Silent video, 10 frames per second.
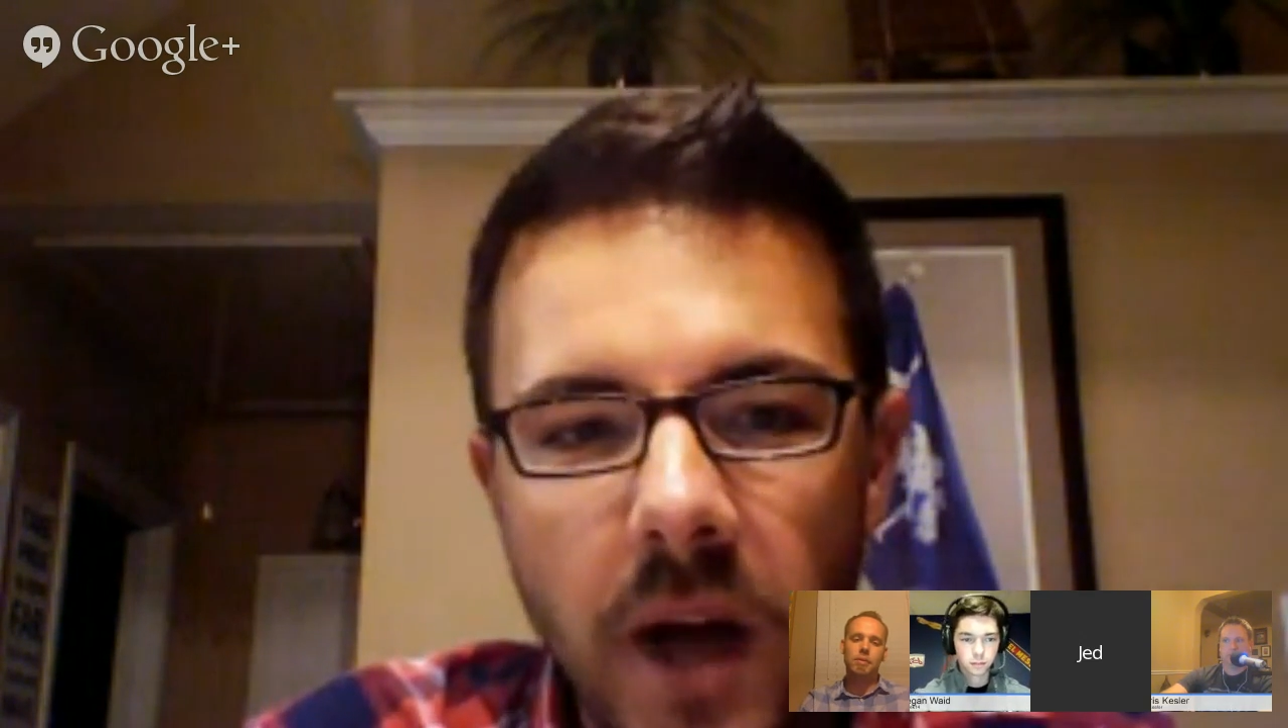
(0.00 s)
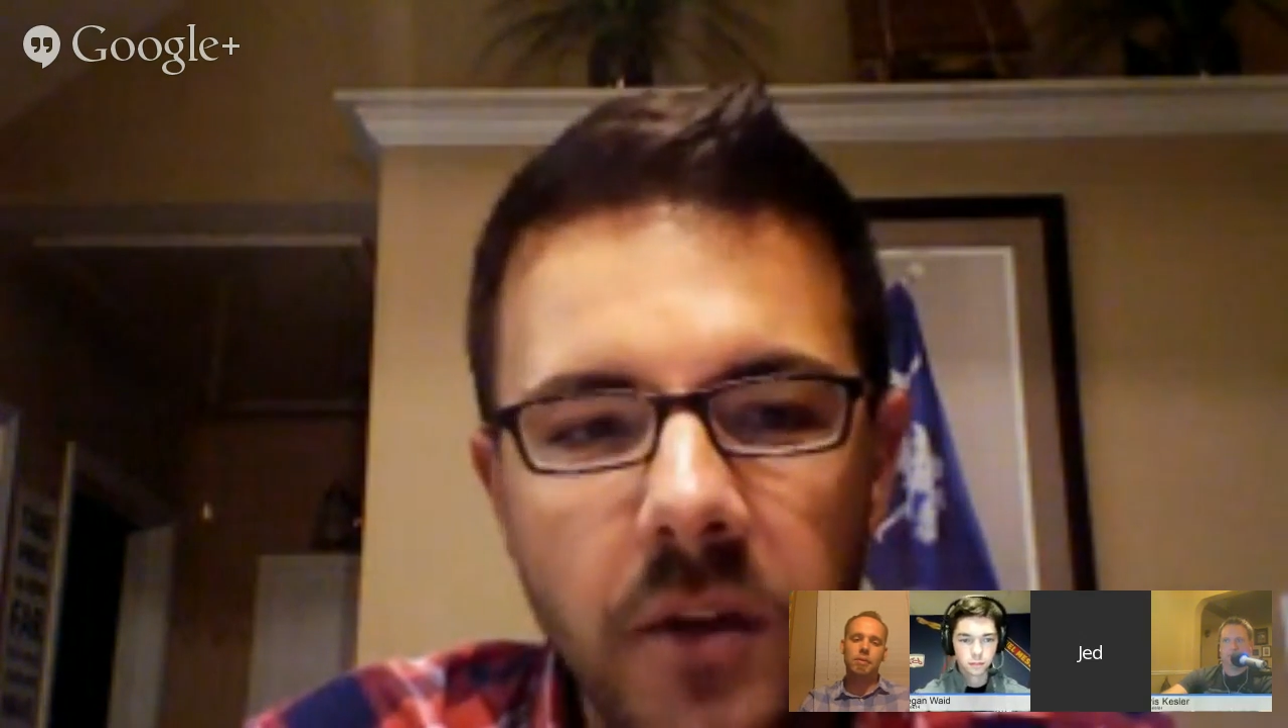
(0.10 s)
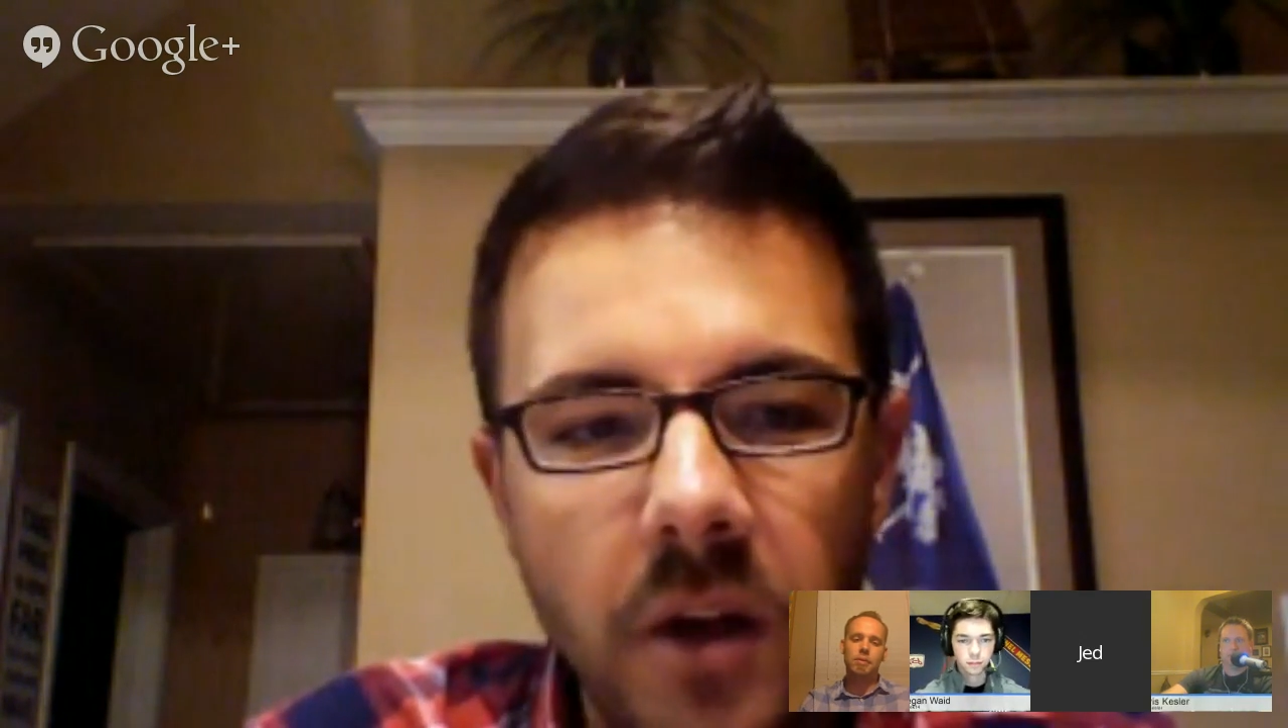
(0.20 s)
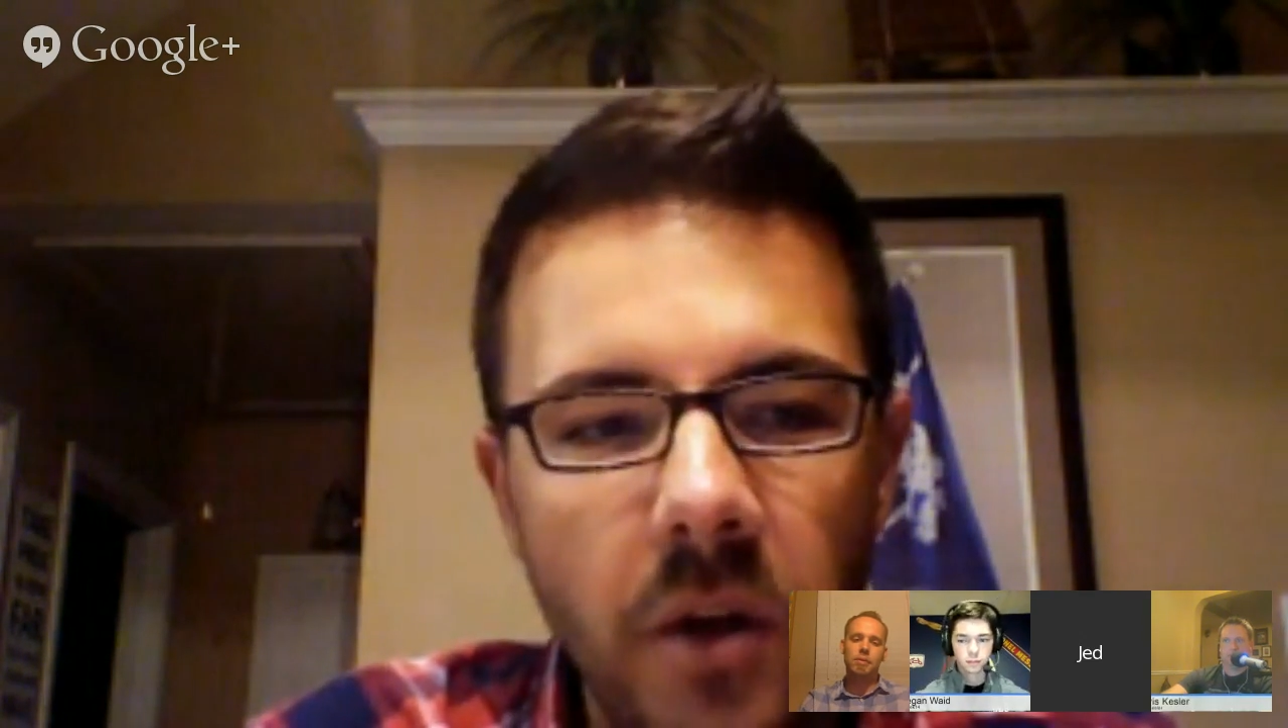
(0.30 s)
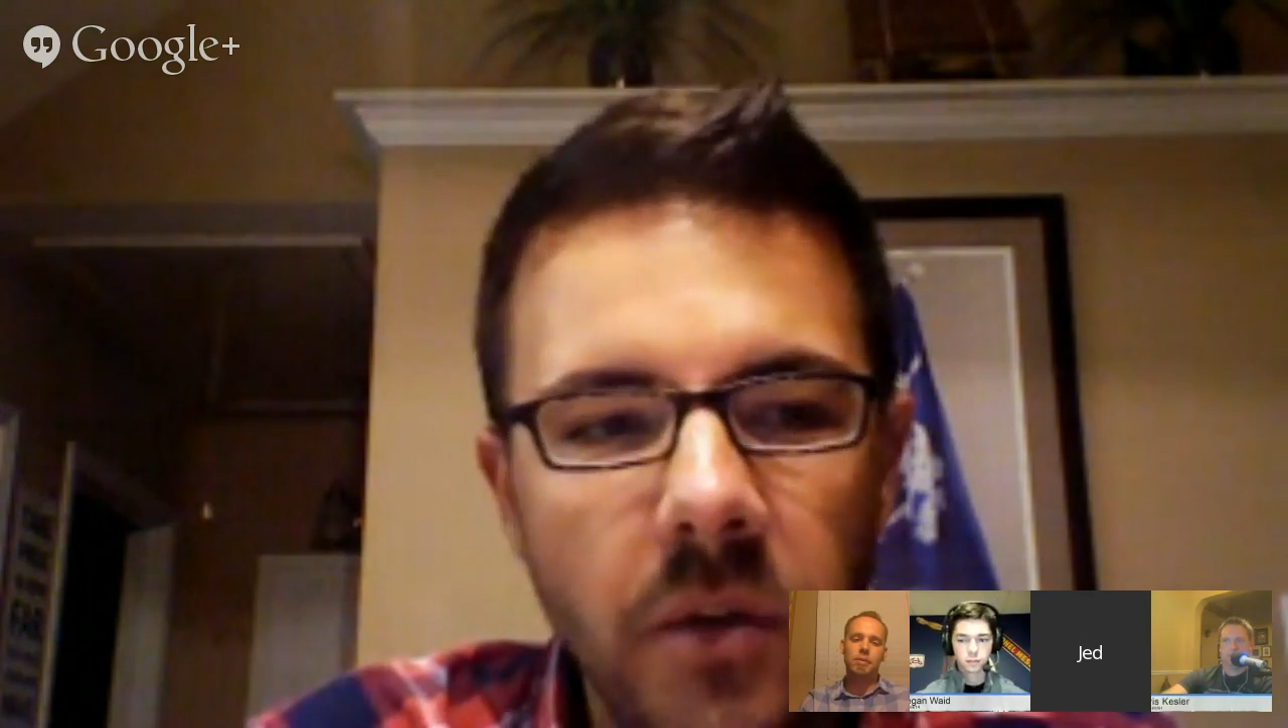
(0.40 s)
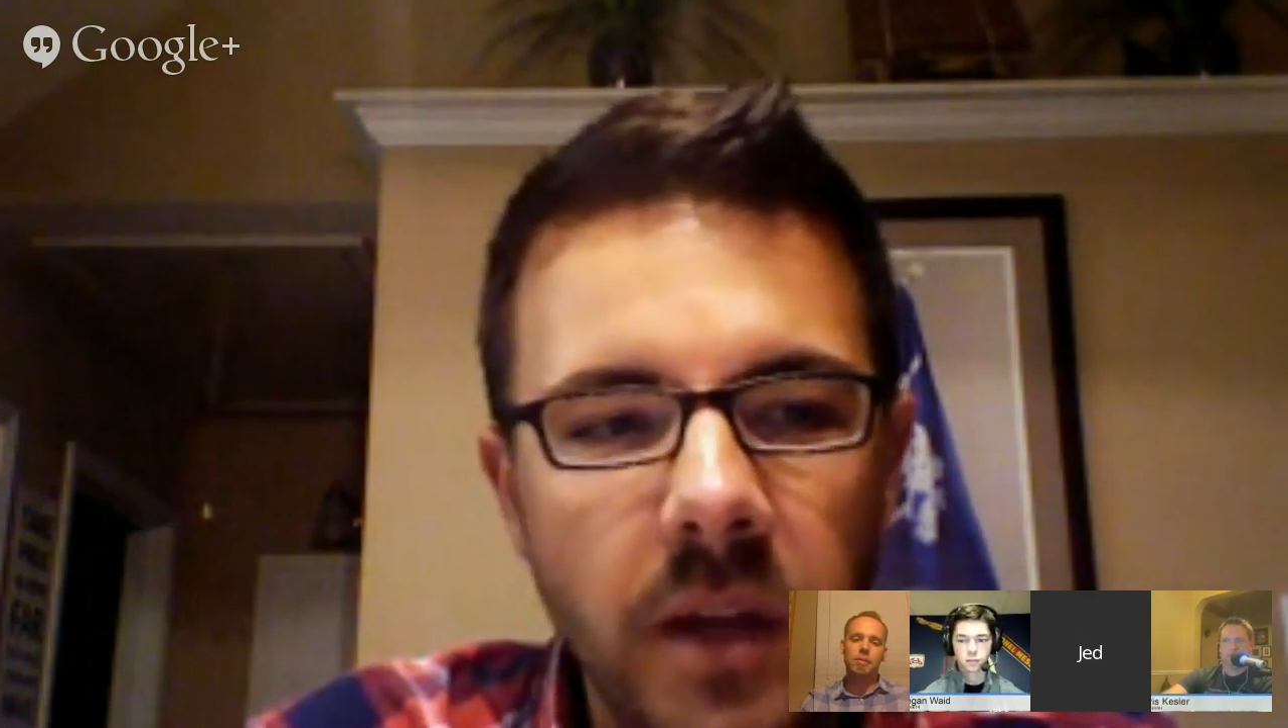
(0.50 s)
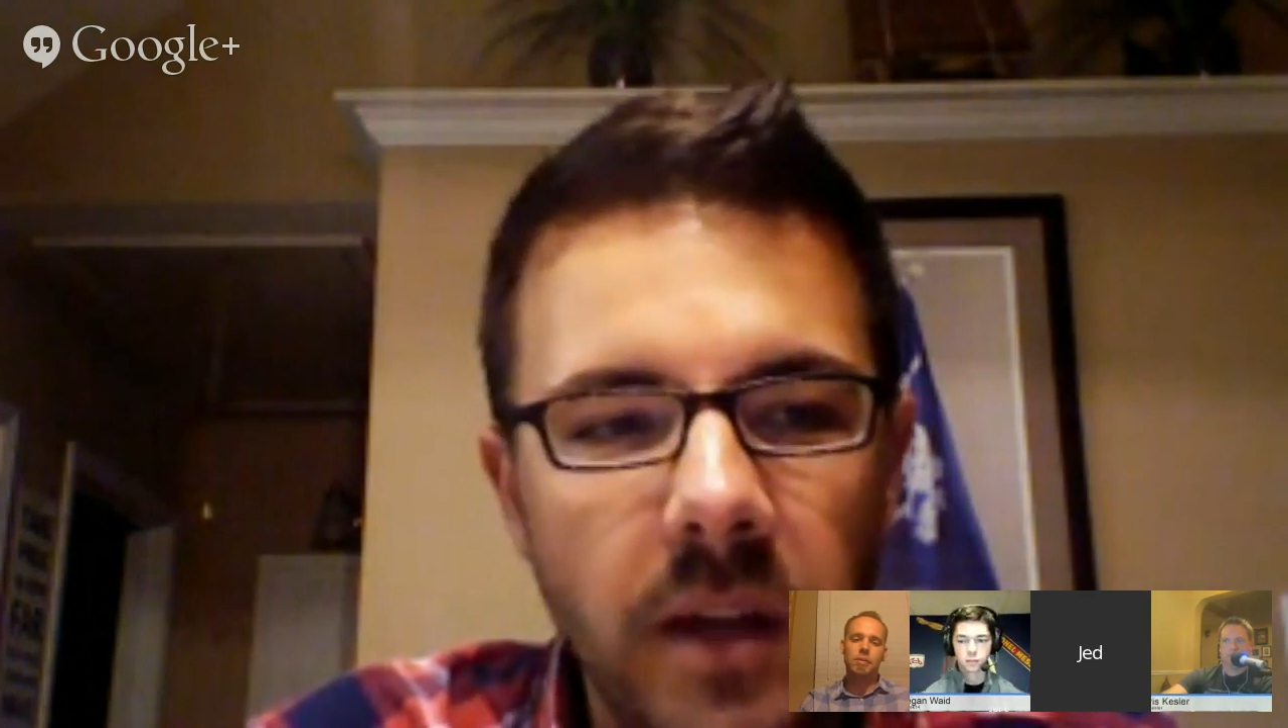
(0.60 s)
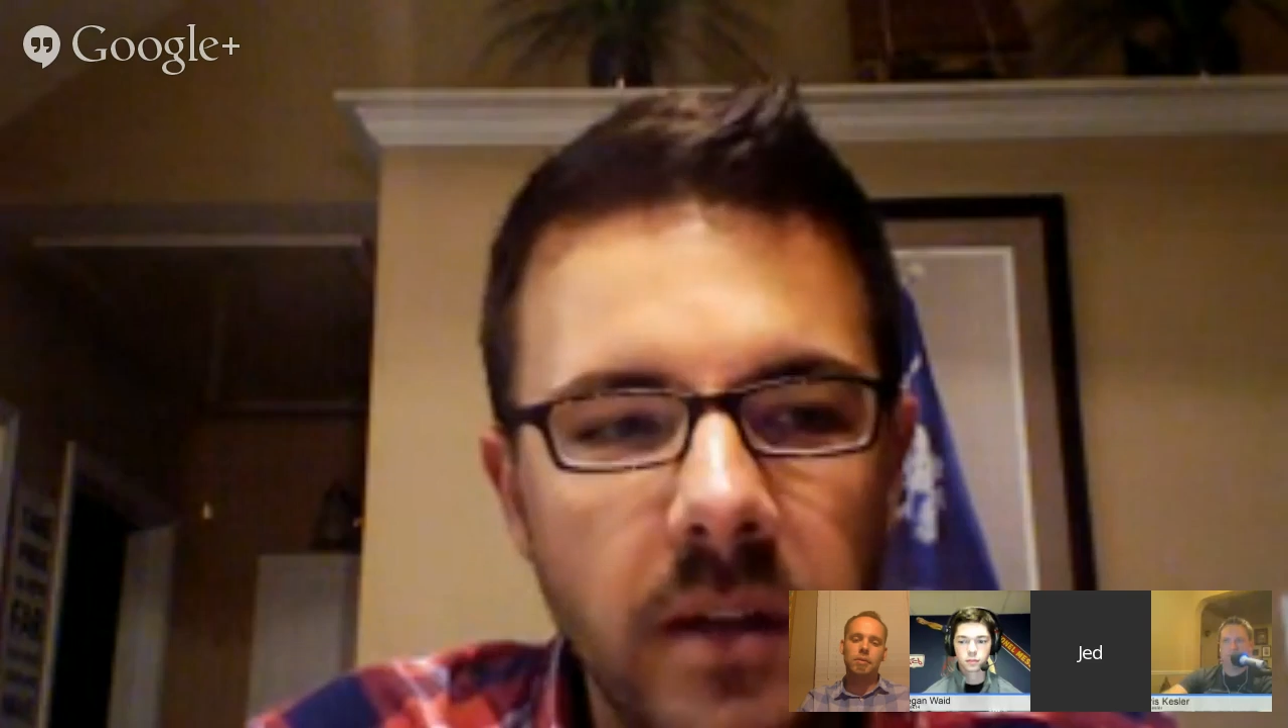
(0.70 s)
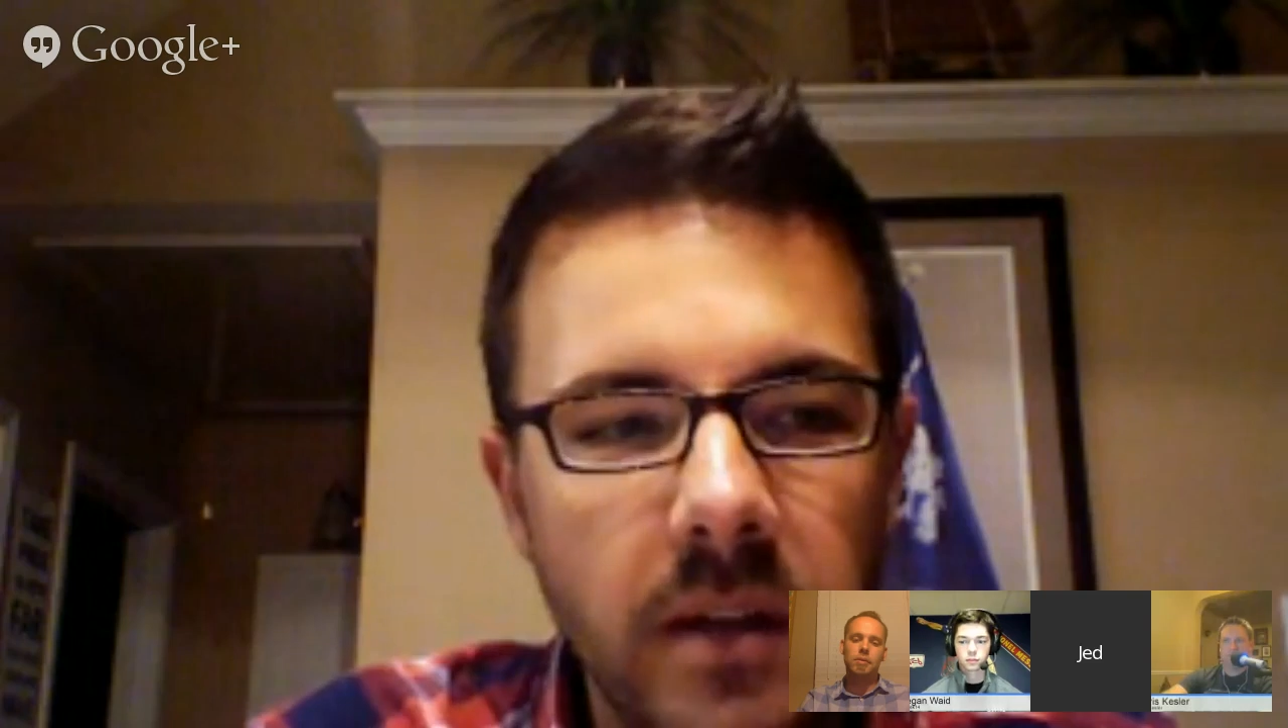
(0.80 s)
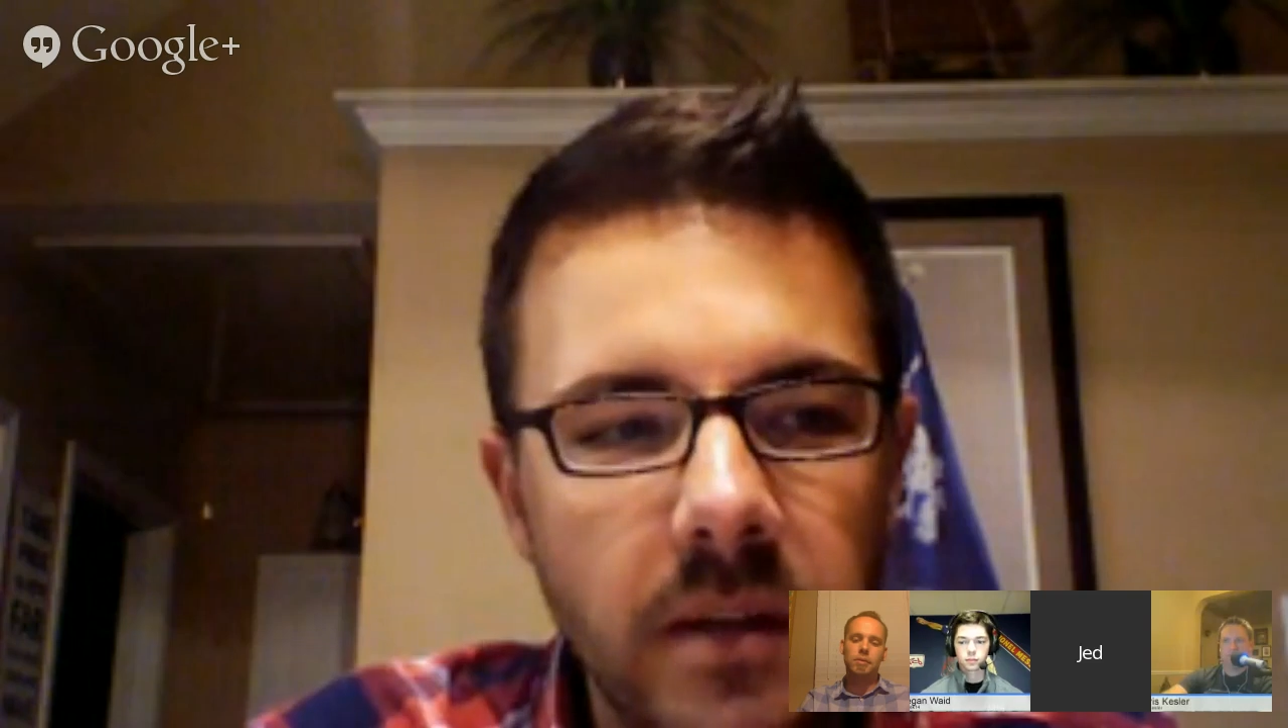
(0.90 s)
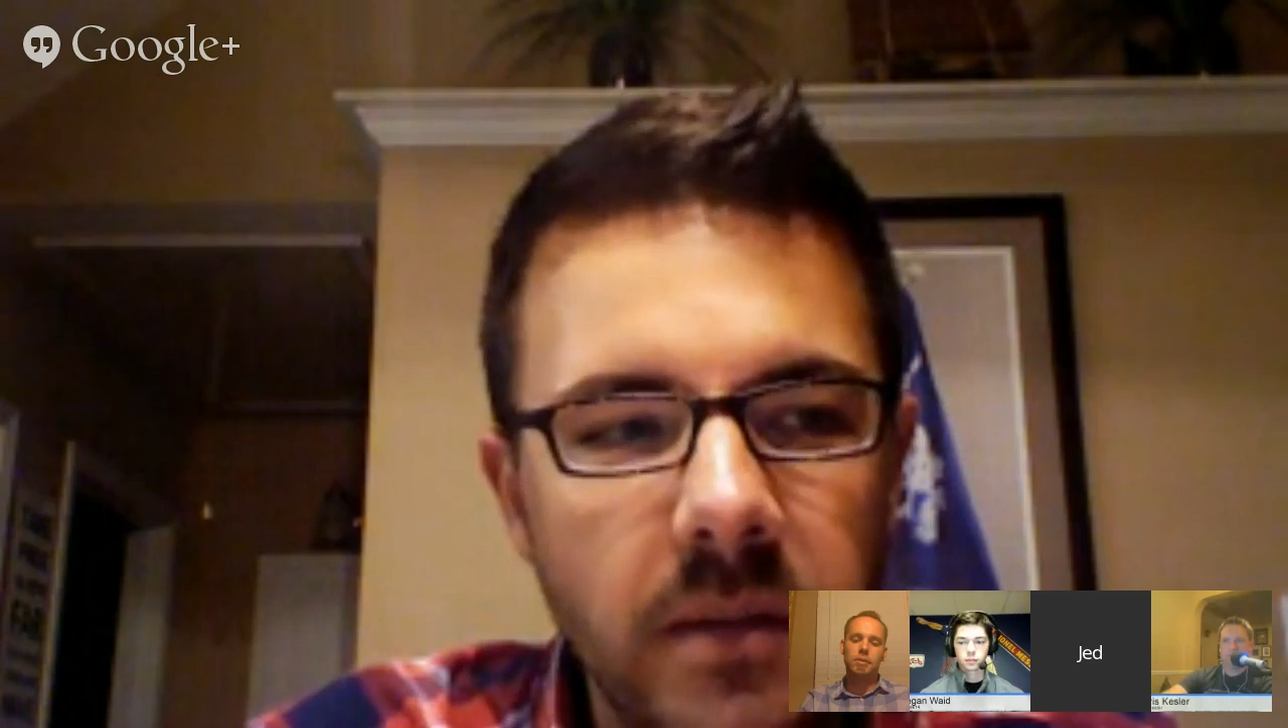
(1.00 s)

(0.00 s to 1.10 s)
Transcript: I know that